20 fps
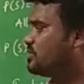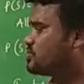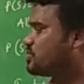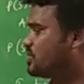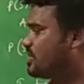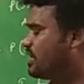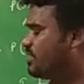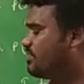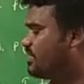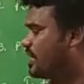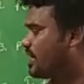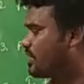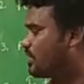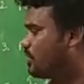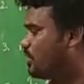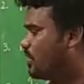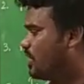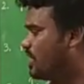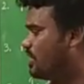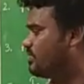so that we are
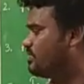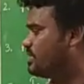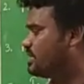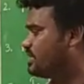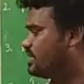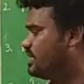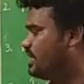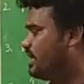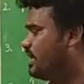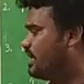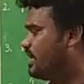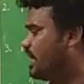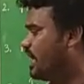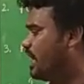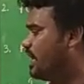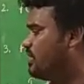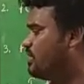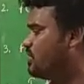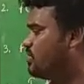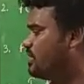going with the
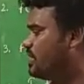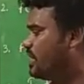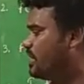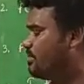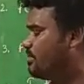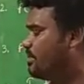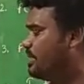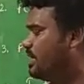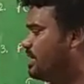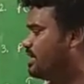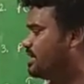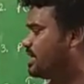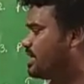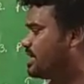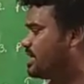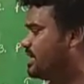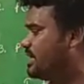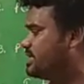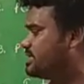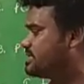A union B, that
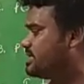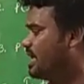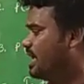is